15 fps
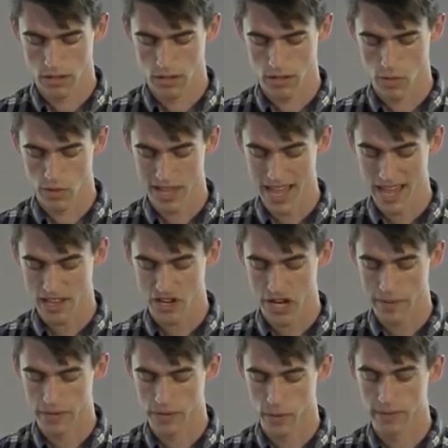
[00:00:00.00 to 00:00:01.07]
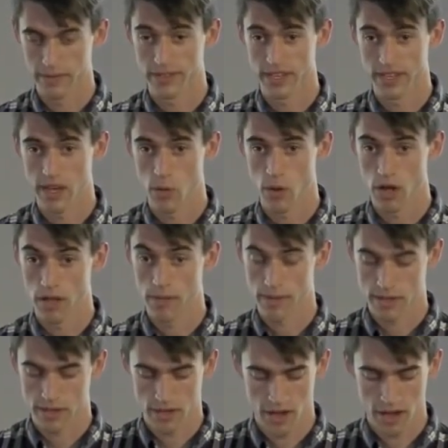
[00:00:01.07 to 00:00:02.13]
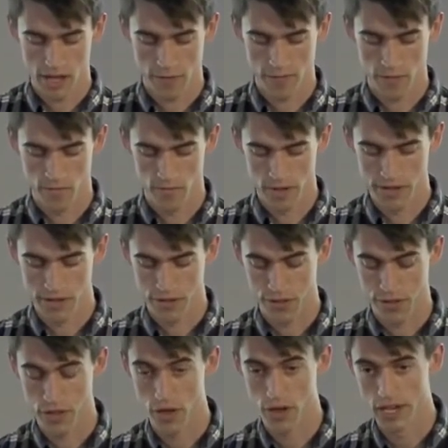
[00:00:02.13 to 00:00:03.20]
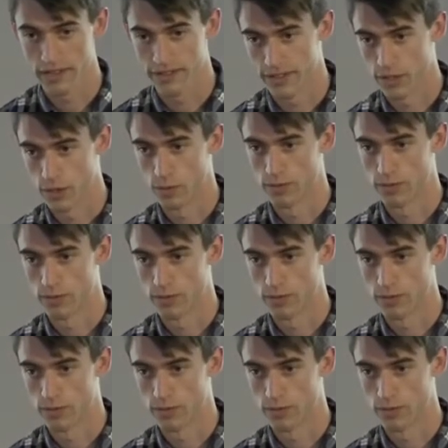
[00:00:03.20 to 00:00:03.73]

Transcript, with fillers: was Acts chapter 20, and we're going to be starting from verse 32.